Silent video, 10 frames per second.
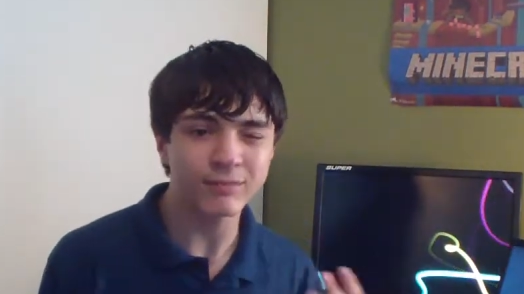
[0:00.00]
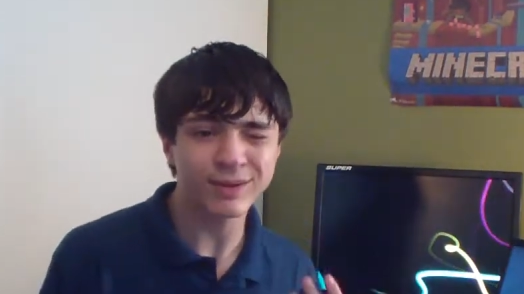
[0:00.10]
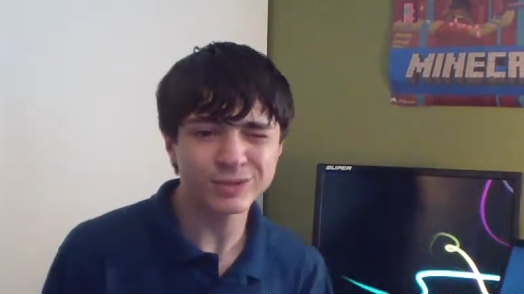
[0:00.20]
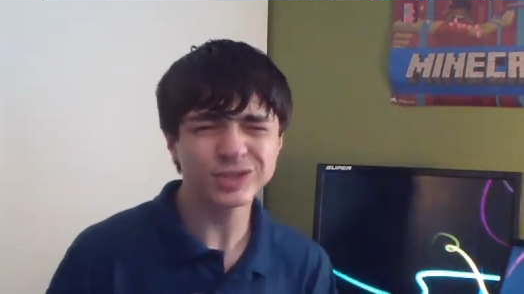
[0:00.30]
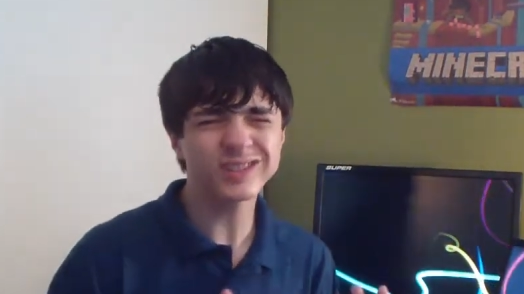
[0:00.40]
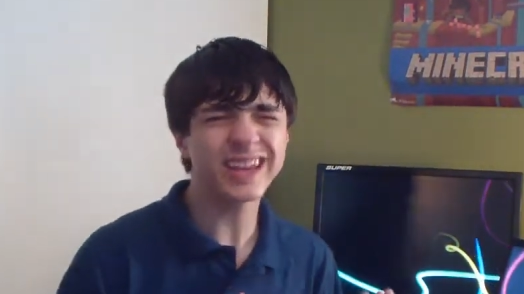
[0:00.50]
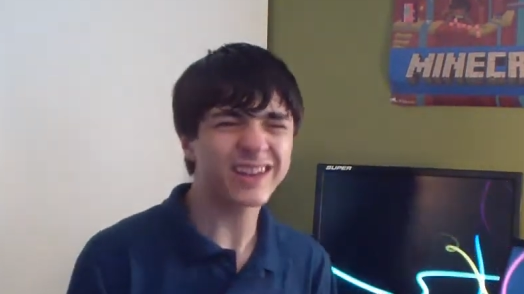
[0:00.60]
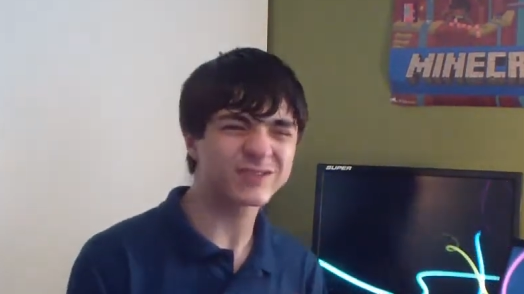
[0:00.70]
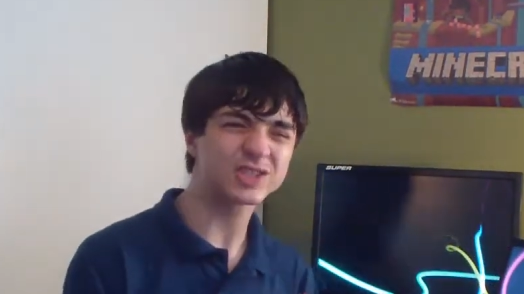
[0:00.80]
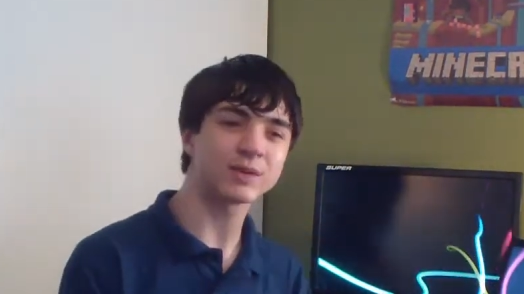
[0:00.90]
but I'm sure they
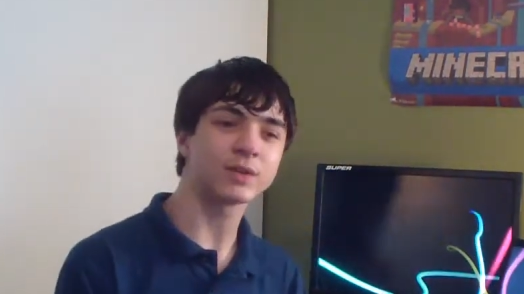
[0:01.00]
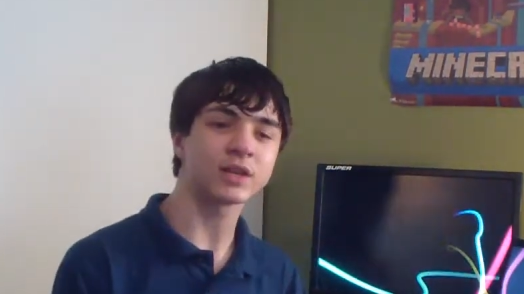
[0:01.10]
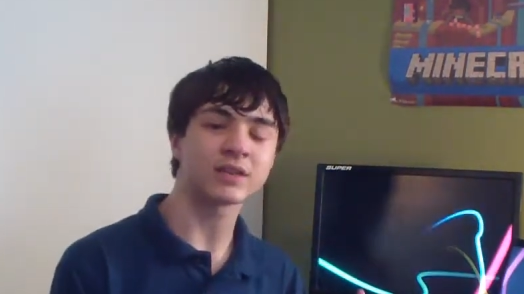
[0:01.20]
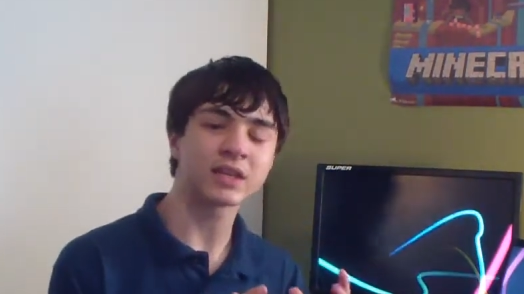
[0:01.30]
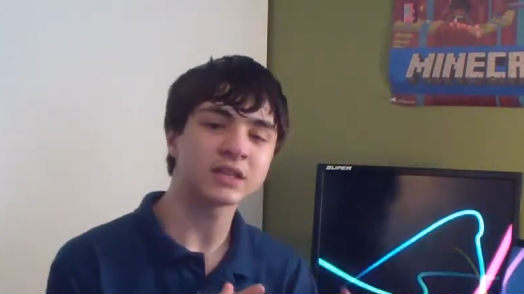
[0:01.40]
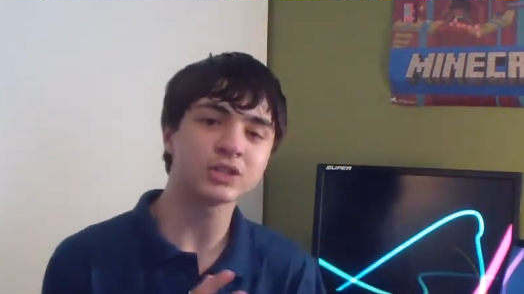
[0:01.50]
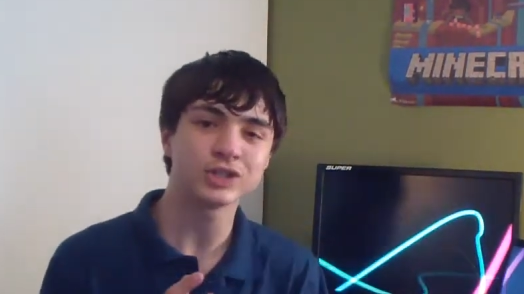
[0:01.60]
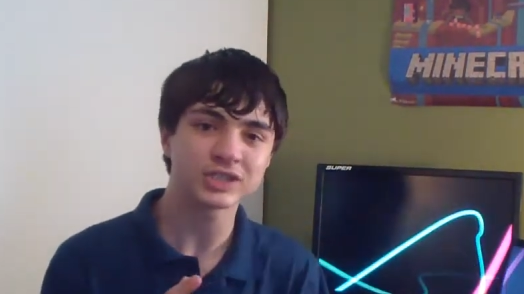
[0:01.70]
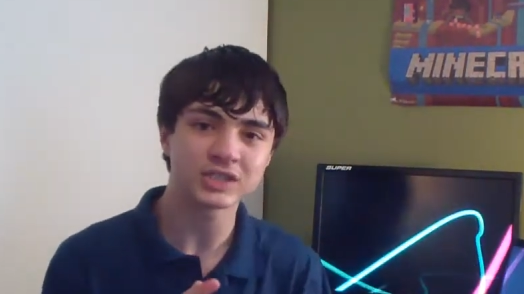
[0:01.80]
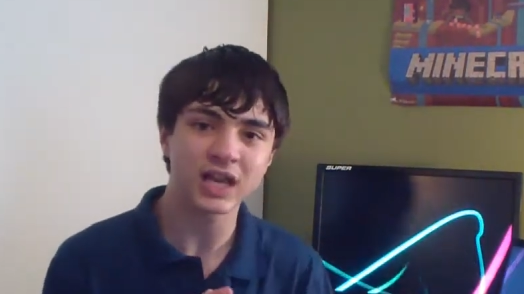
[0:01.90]
have something that they're
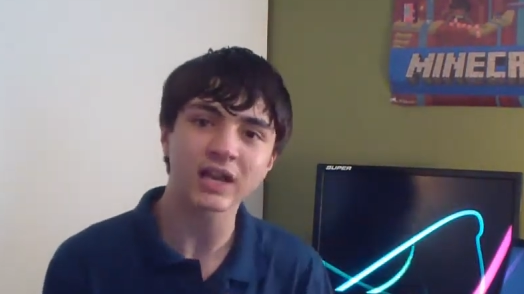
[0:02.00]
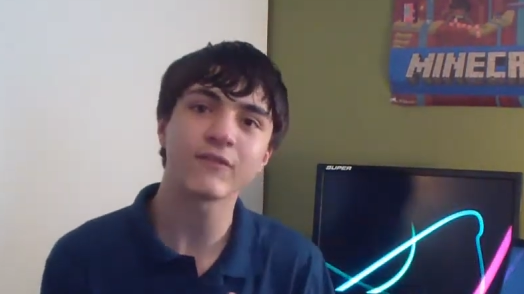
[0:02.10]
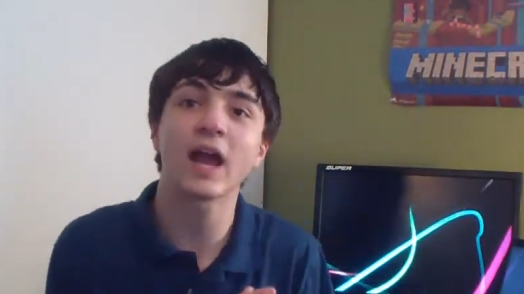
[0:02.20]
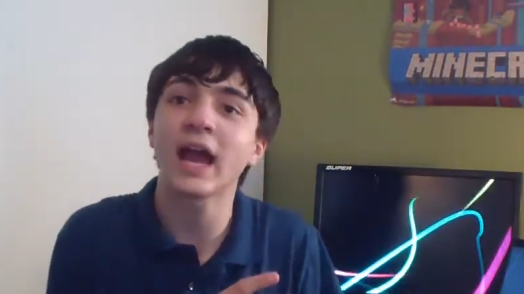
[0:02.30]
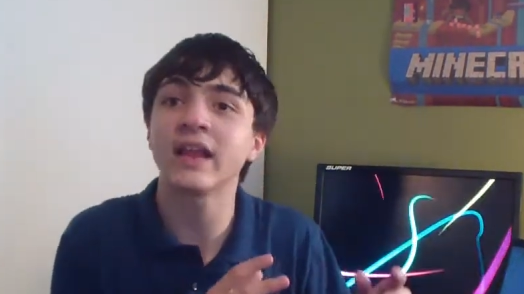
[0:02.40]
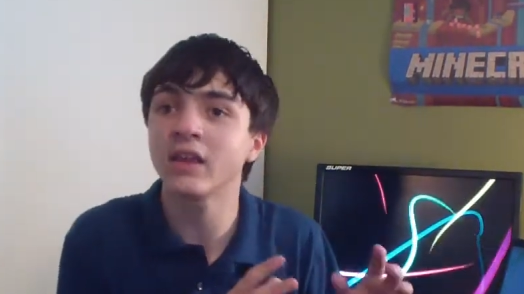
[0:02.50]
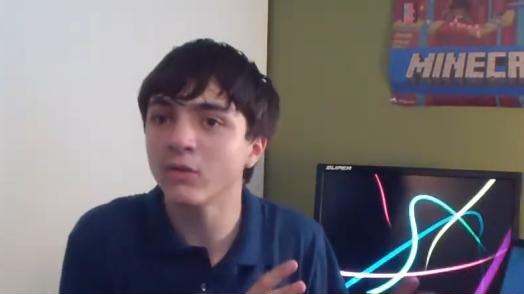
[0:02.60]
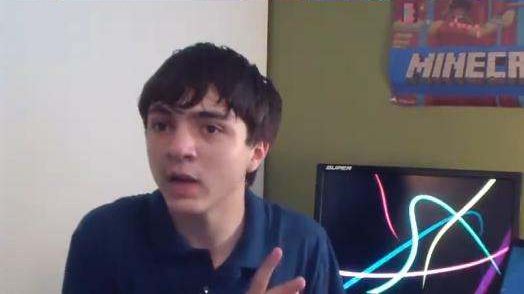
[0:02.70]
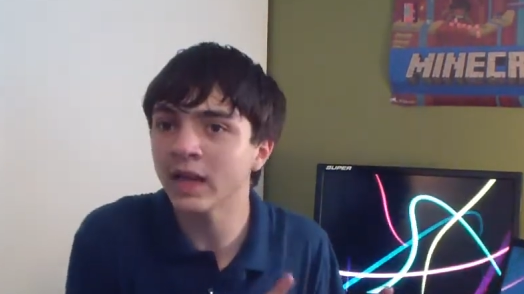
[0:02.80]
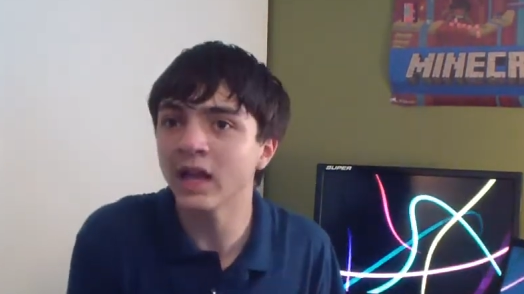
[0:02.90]
just kind of hiding
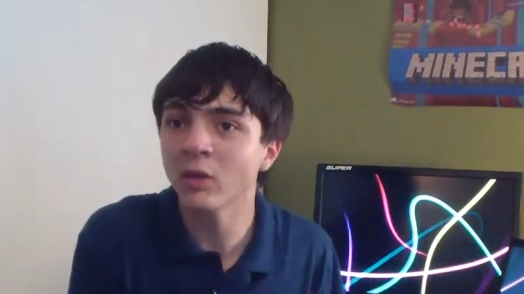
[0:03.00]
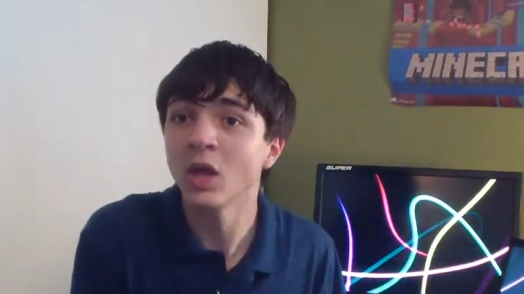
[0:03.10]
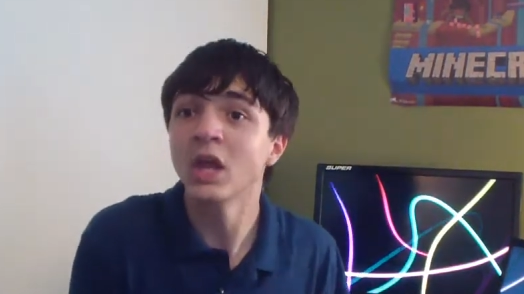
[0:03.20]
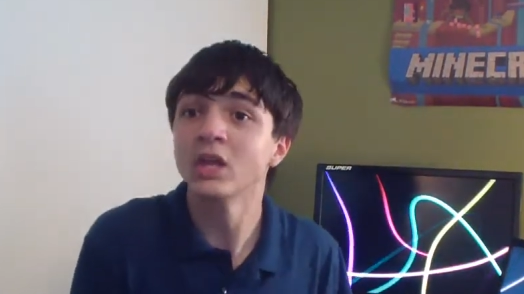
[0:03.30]
right now,